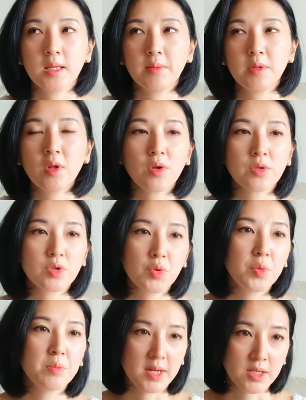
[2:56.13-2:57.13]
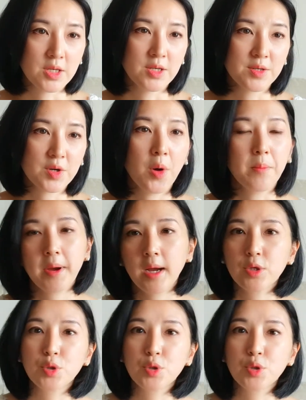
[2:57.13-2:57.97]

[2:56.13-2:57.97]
not so much compared